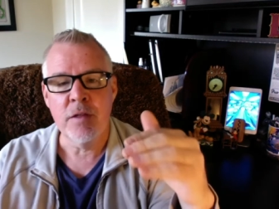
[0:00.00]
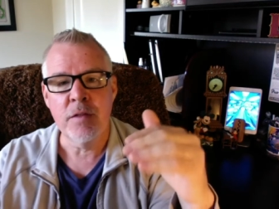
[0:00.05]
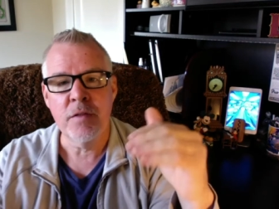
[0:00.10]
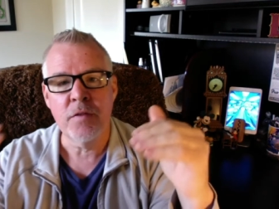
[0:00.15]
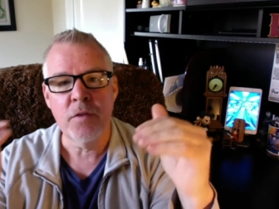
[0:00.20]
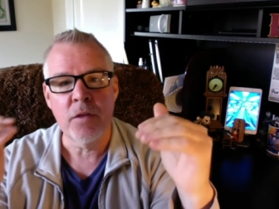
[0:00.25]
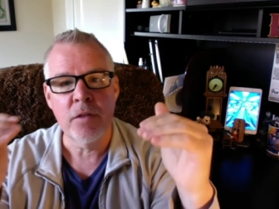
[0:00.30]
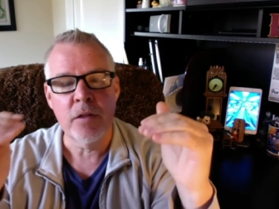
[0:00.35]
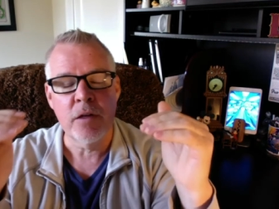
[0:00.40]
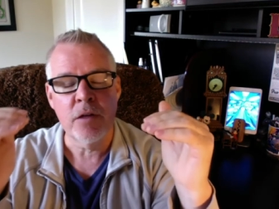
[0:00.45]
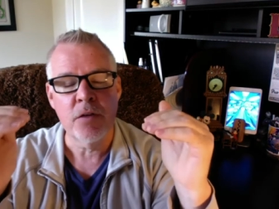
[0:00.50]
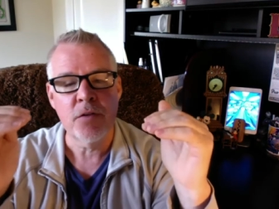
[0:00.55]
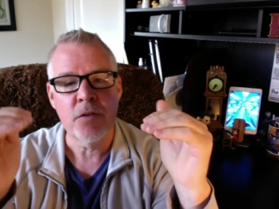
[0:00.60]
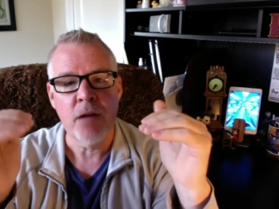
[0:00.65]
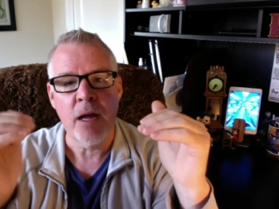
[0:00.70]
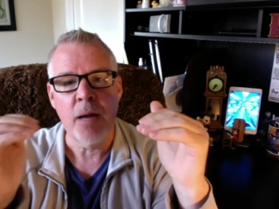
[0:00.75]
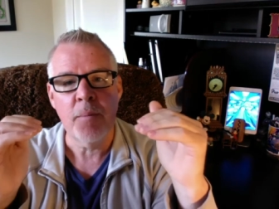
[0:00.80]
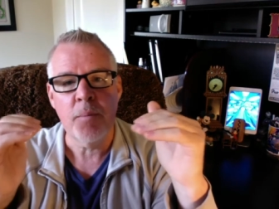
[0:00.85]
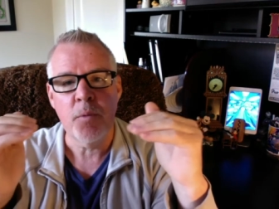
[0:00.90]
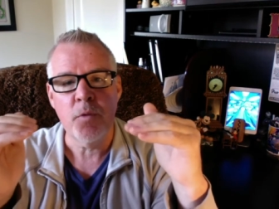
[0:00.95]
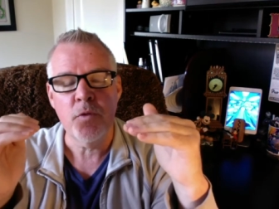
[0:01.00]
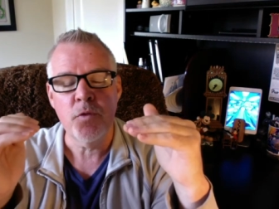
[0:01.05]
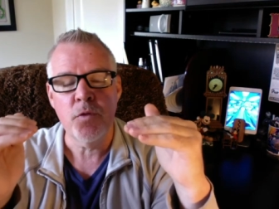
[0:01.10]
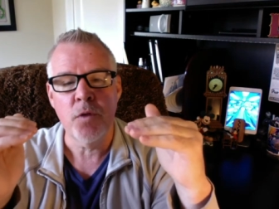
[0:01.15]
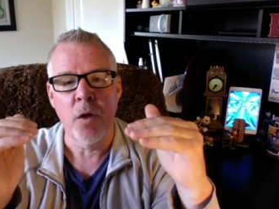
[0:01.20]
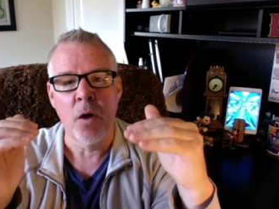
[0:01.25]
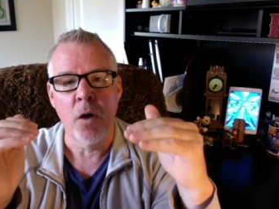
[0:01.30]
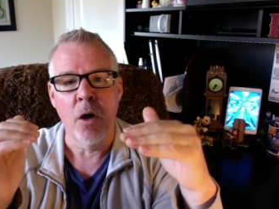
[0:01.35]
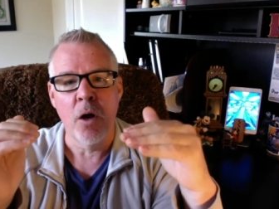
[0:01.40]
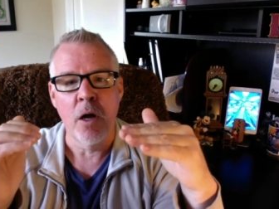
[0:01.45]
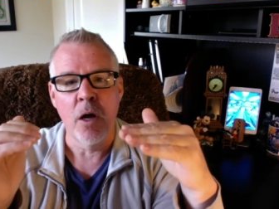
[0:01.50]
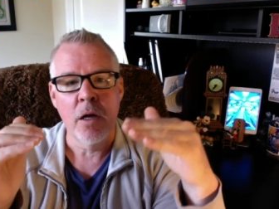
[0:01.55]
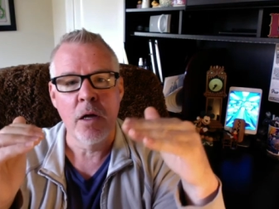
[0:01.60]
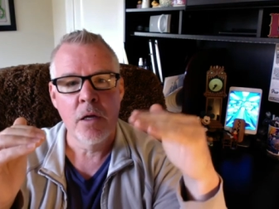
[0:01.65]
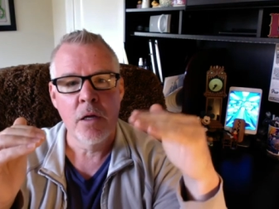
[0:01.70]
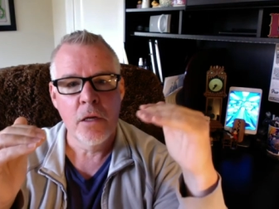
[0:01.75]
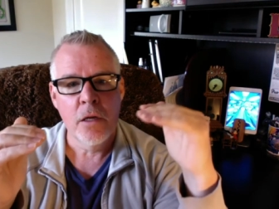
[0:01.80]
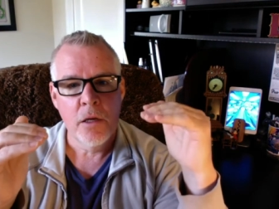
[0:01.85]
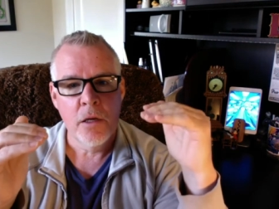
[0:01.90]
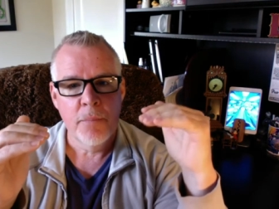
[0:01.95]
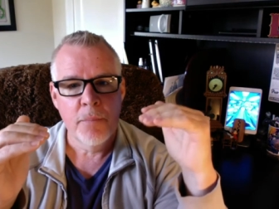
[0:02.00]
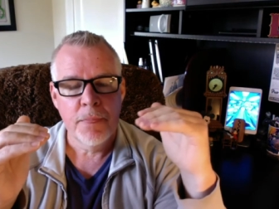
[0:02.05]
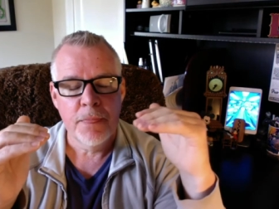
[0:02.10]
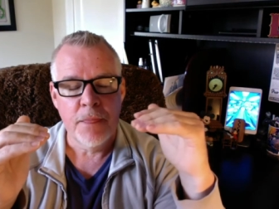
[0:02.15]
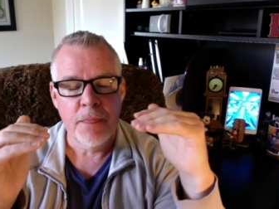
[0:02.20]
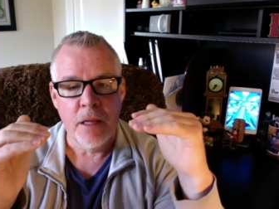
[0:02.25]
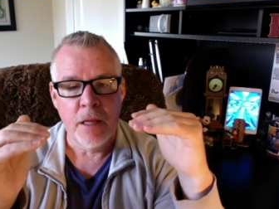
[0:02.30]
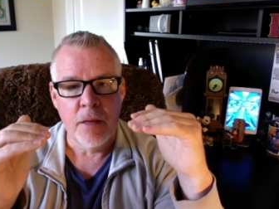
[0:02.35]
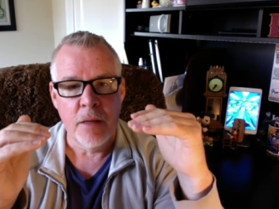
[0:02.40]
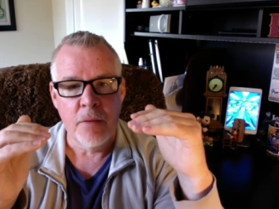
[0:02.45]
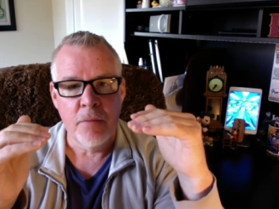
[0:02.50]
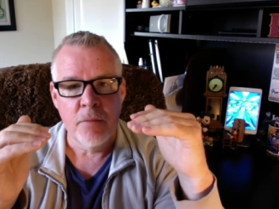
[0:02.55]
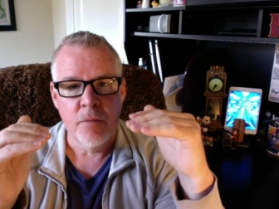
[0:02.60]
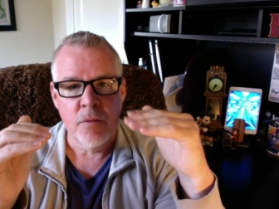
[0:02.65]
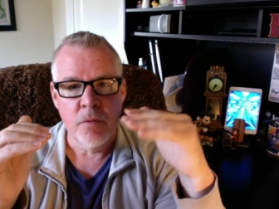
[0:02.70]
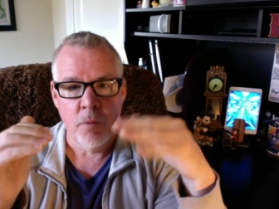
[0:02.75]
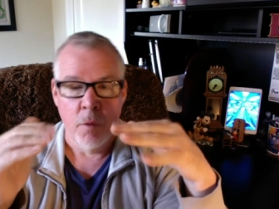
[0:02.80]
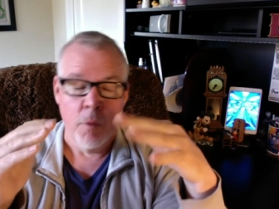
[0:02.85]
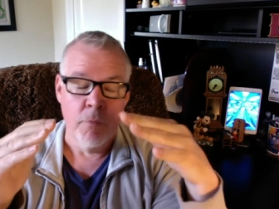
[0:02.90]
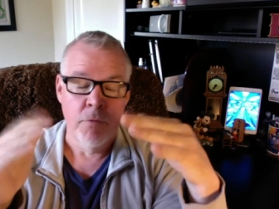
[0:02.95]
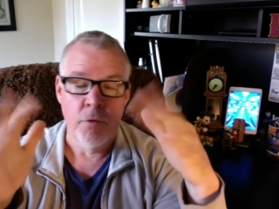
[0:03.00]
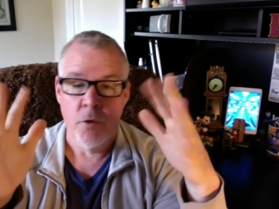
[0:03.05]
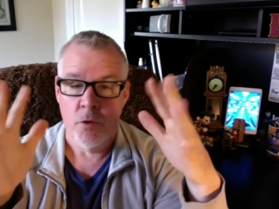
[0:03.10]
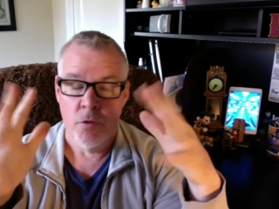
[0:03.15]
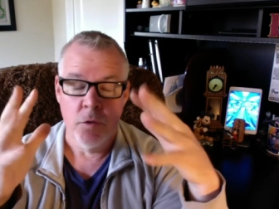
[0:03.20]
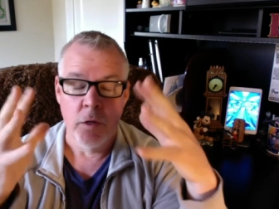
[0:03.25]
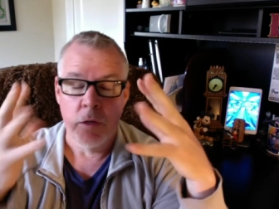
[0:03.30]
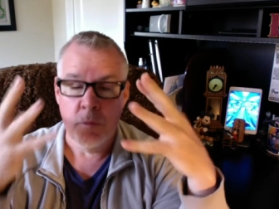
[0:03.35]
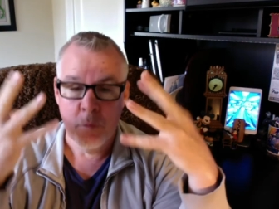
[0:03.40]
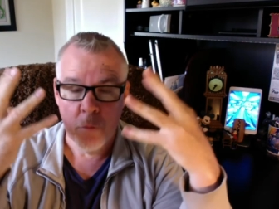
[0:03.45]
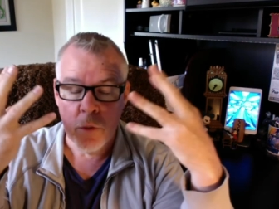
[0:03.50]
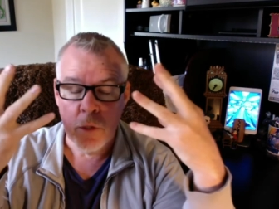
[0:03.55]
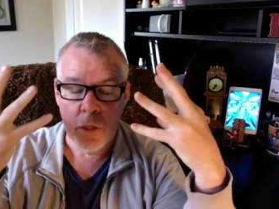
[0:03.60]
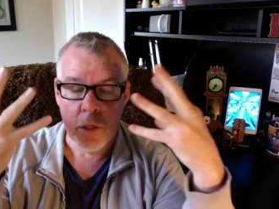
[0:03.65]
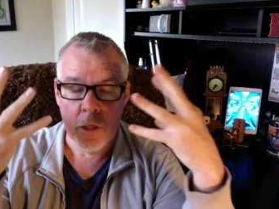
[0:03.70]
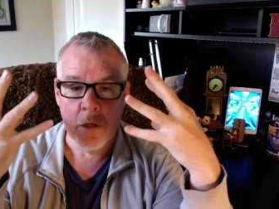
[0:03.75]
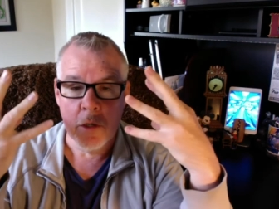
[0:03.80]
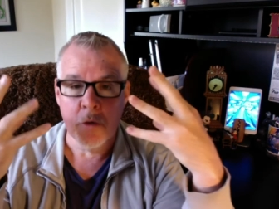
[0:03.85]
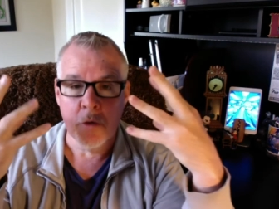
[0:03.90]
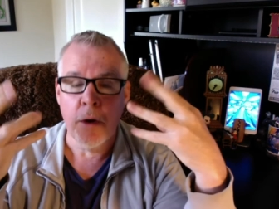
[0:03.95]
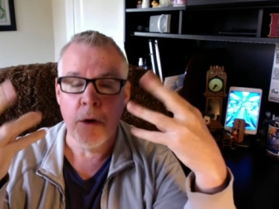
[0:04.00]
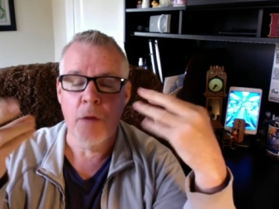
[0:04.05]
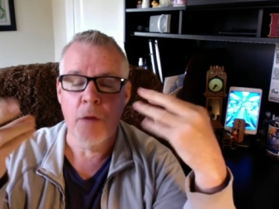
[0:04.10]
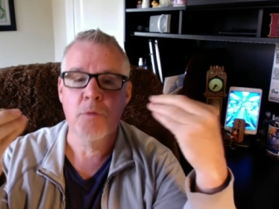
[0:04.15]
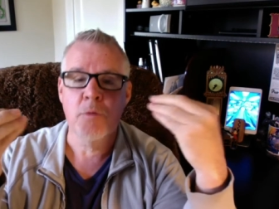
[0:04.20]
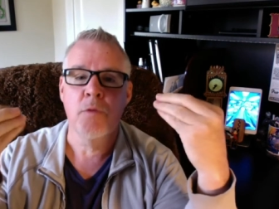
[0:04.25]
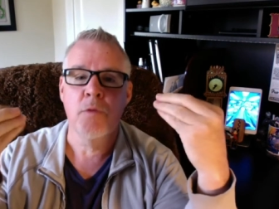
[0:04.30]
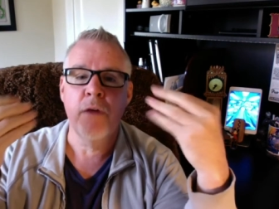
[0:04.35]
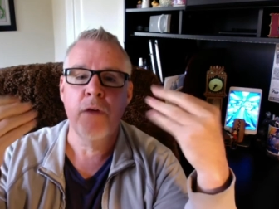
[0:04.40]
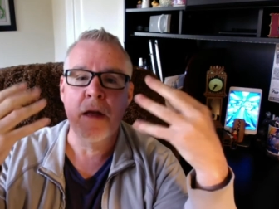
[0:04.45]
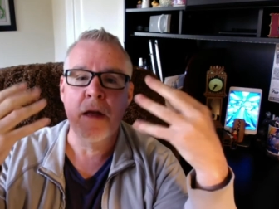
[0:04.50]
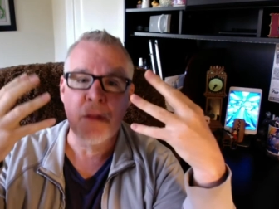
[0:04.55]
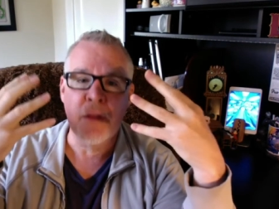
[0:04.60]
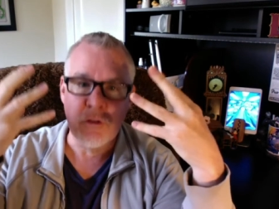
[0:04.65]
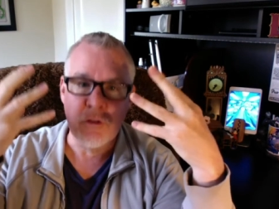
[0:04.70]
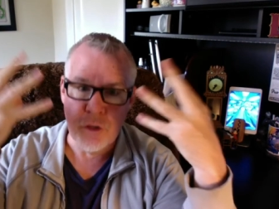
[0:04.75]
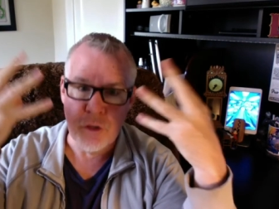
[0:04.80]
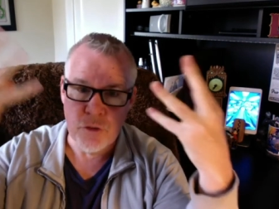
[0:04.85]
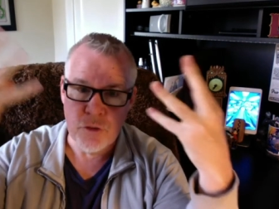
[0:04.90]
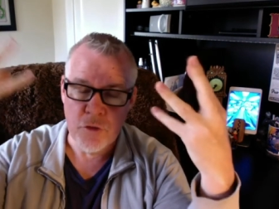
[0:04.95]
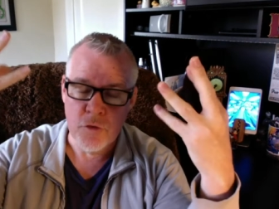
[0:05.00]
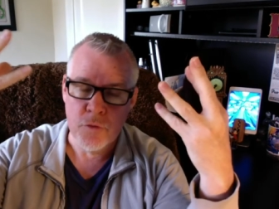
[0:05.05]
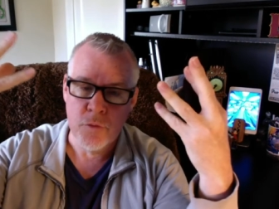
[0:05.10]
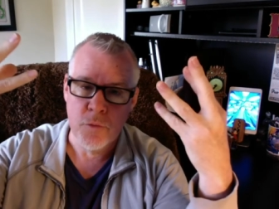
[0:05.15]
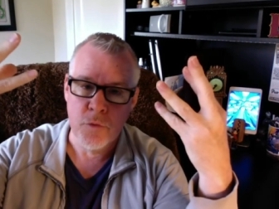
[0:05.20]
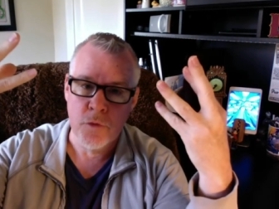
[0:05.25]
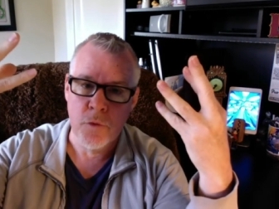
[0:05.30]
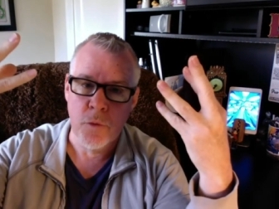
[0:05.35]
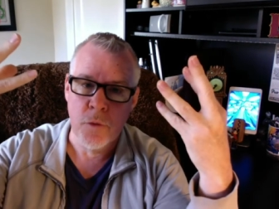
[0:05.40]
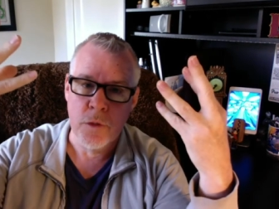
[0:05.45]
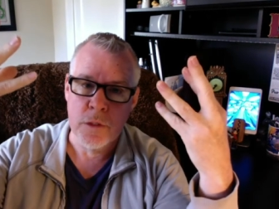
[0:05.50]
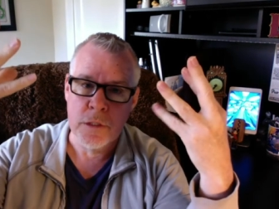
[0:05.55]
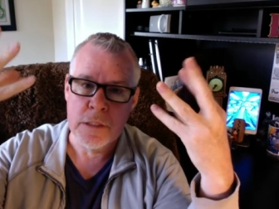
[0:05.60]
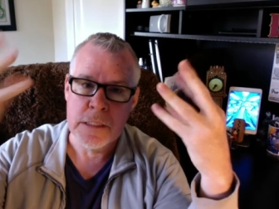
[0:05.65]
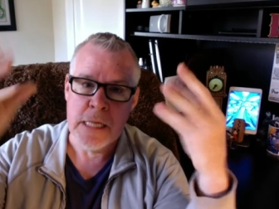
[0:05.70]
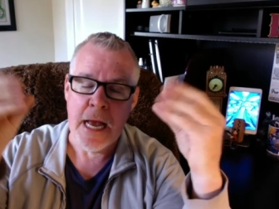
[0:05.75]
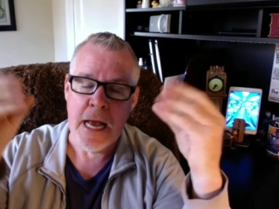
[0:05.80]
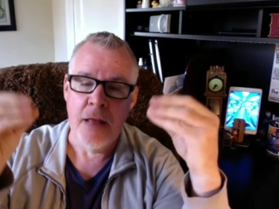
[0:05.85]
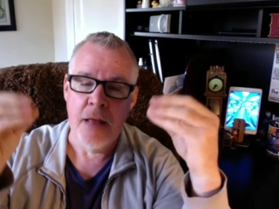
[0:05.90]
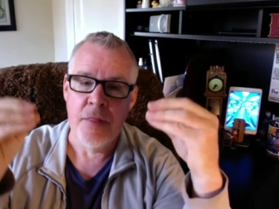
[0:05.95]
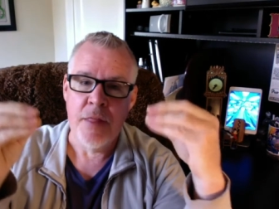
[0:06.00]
see, the disciples thought that, well, first, they really couldn't grasp the fact that Jesus was going to die.